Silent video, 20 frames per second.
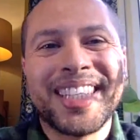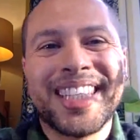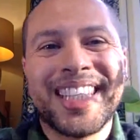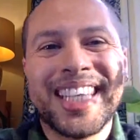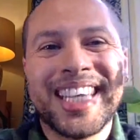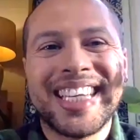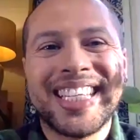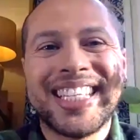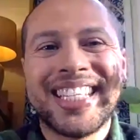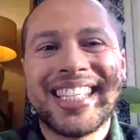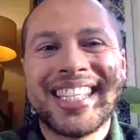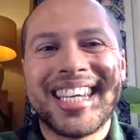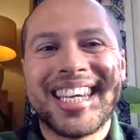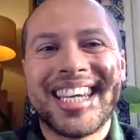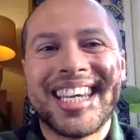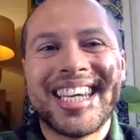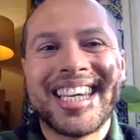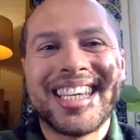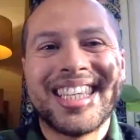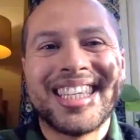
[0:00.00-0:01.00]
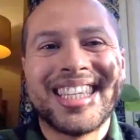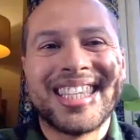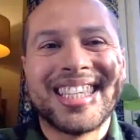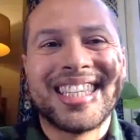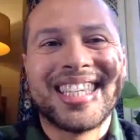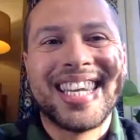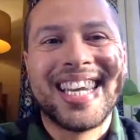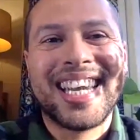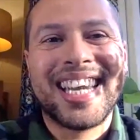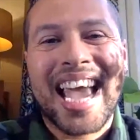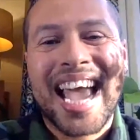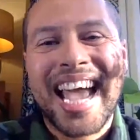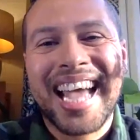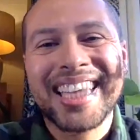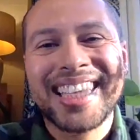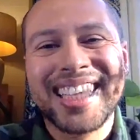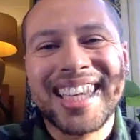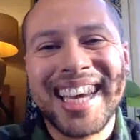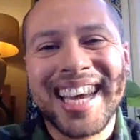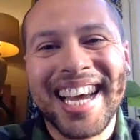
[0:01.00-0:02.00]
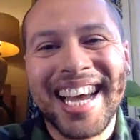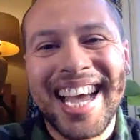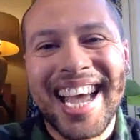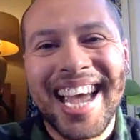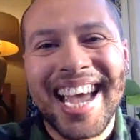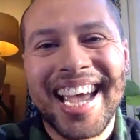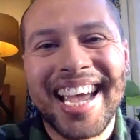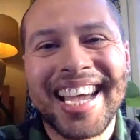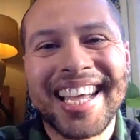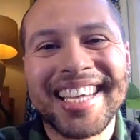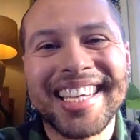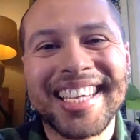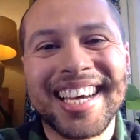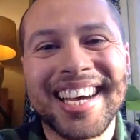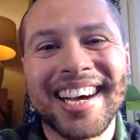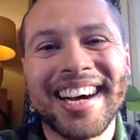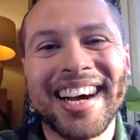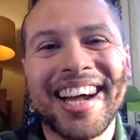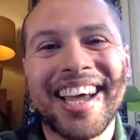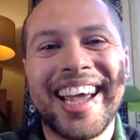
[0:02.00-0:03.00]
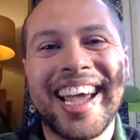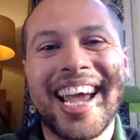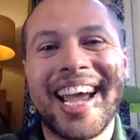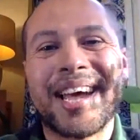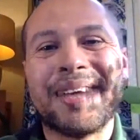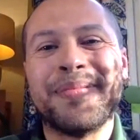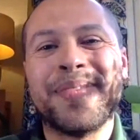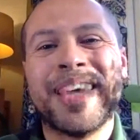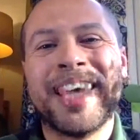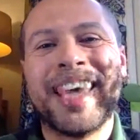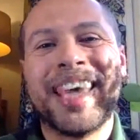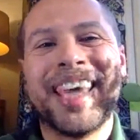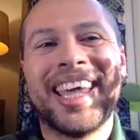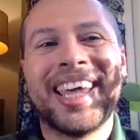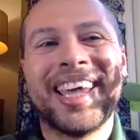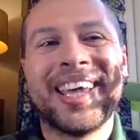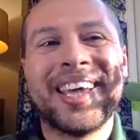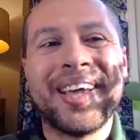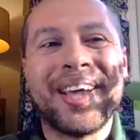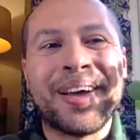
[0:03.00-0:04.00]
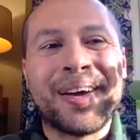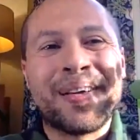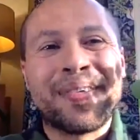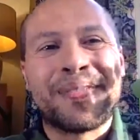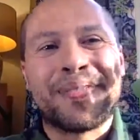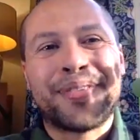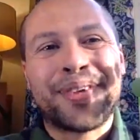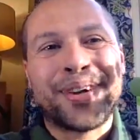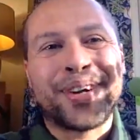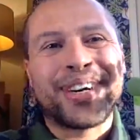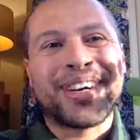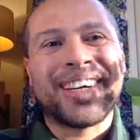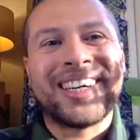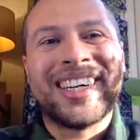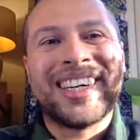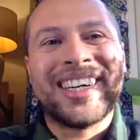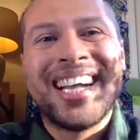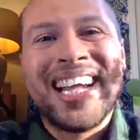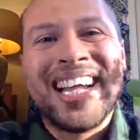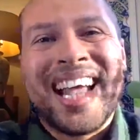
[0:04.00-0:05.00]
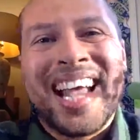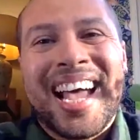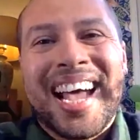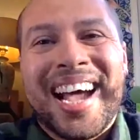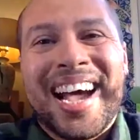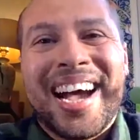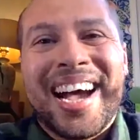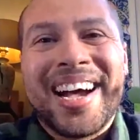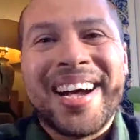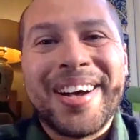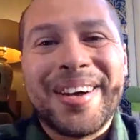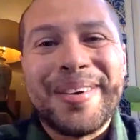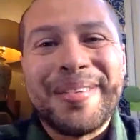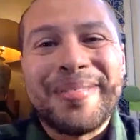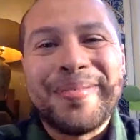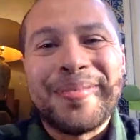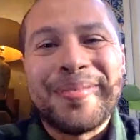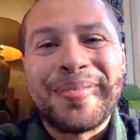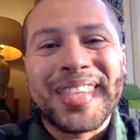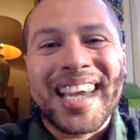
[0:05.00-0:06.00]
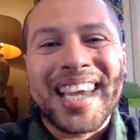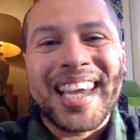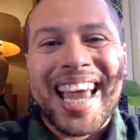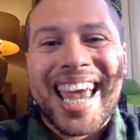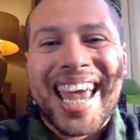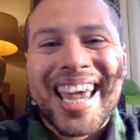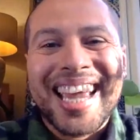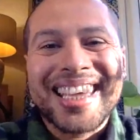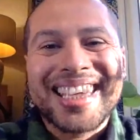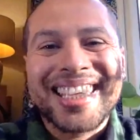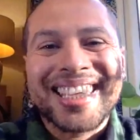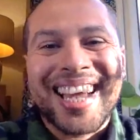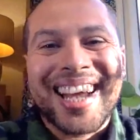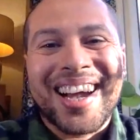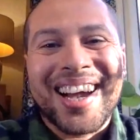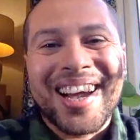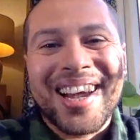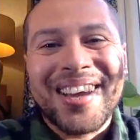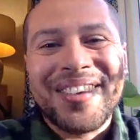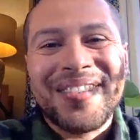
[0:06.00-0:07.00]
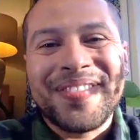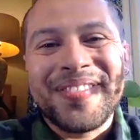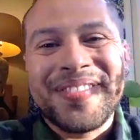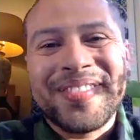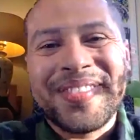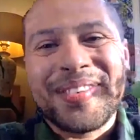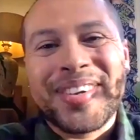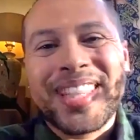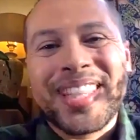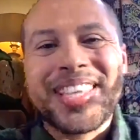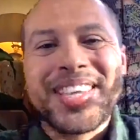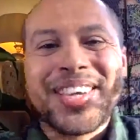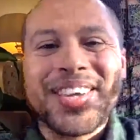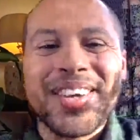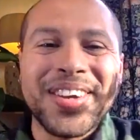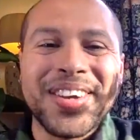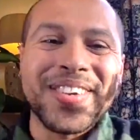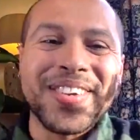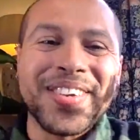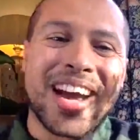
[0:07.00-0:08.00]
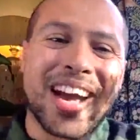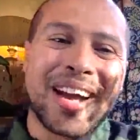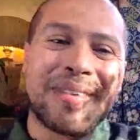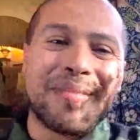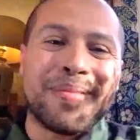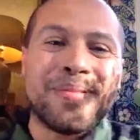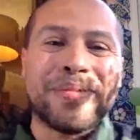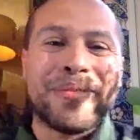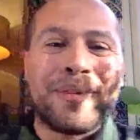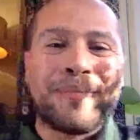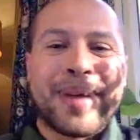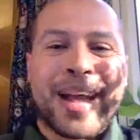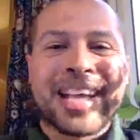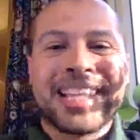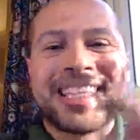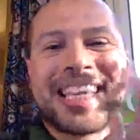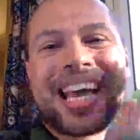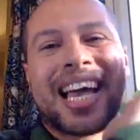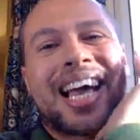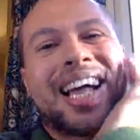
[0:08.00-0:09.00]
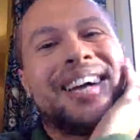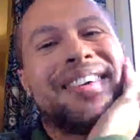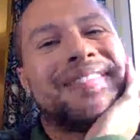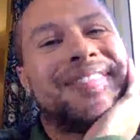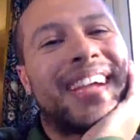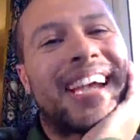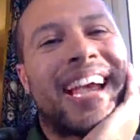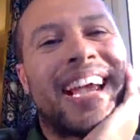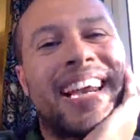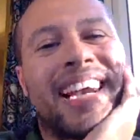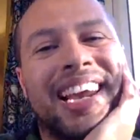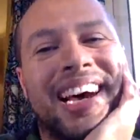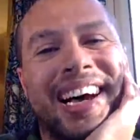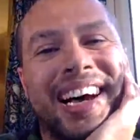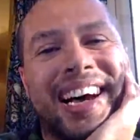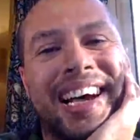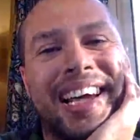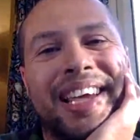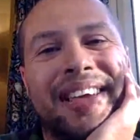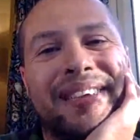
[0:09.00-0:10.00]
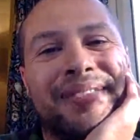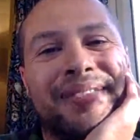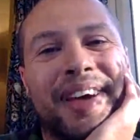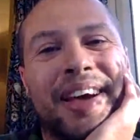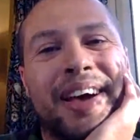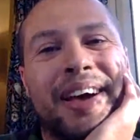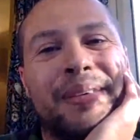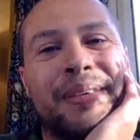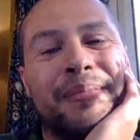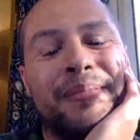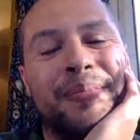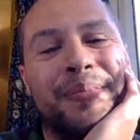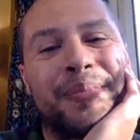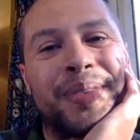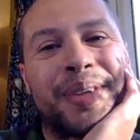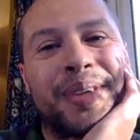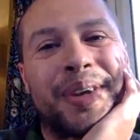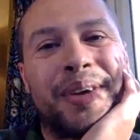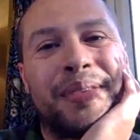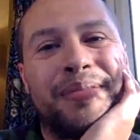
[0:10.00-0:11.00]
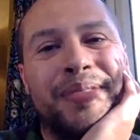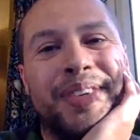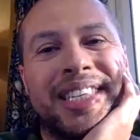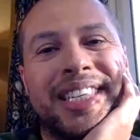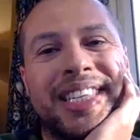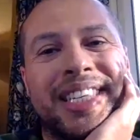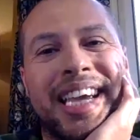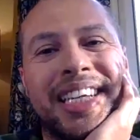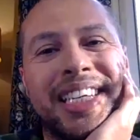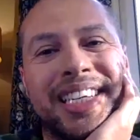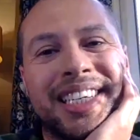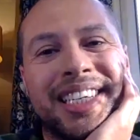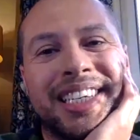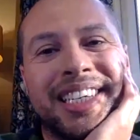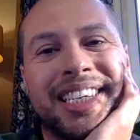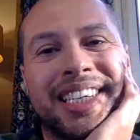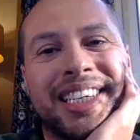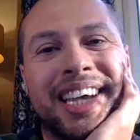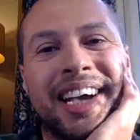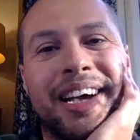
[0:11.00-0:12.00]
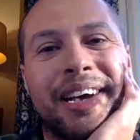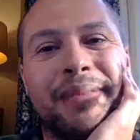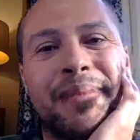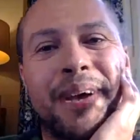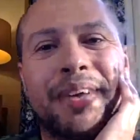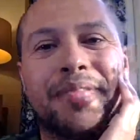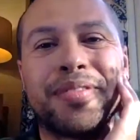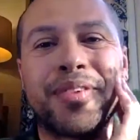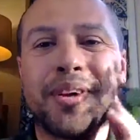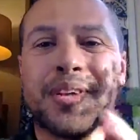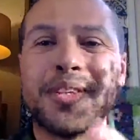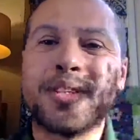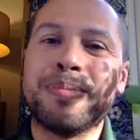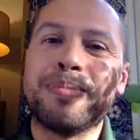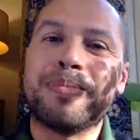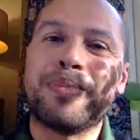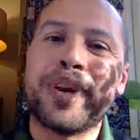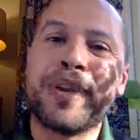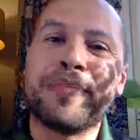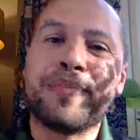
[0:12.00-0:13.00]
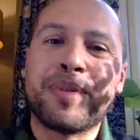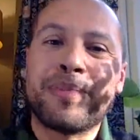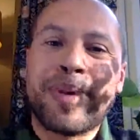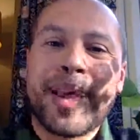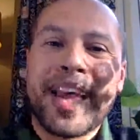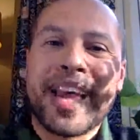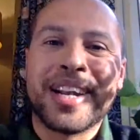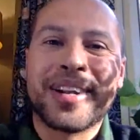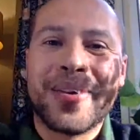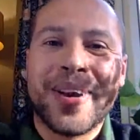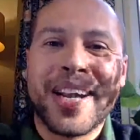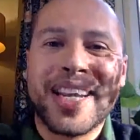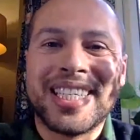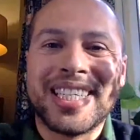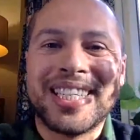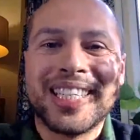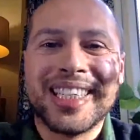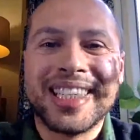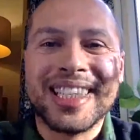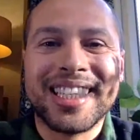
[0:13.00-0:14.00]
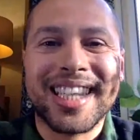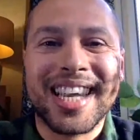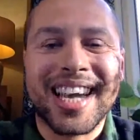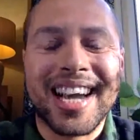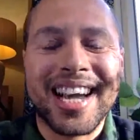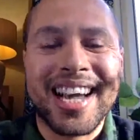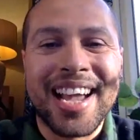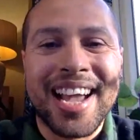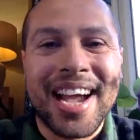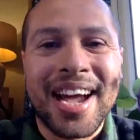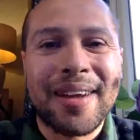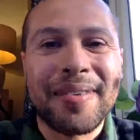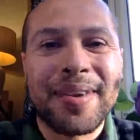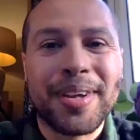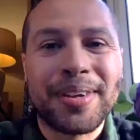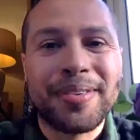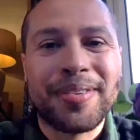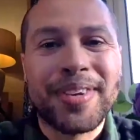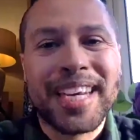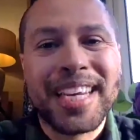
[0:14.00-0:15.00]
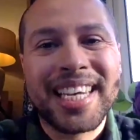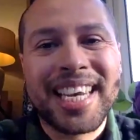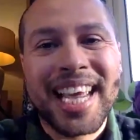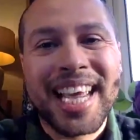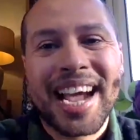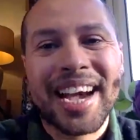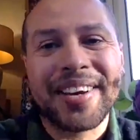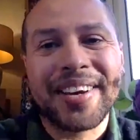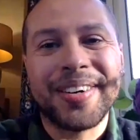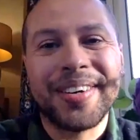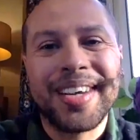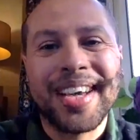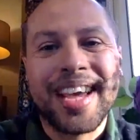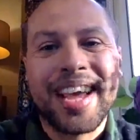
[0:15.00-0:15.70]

this is Dean Atta, and I am here for a time with you. We're about to have a live conversation. I've got some pre-prepared questions that I'm going to read out